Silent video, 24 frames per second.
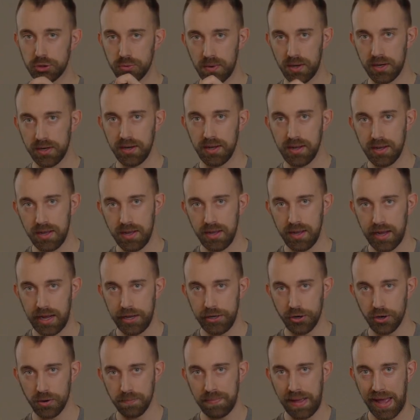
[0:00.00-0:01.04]
one, and
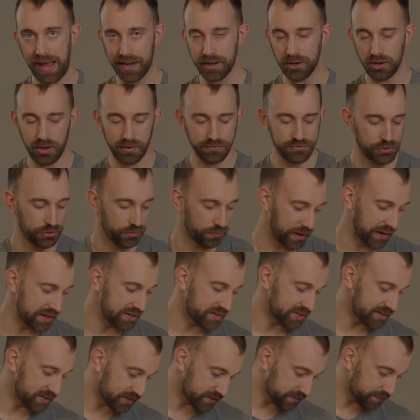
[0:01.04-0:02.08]
you're back off to the
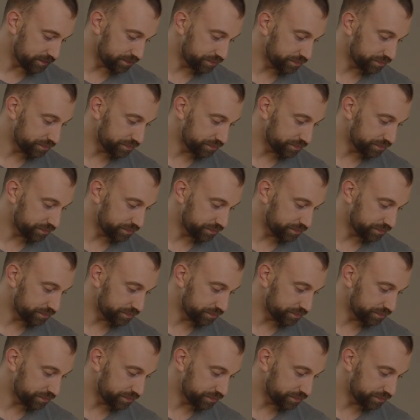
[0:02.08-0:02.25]
races.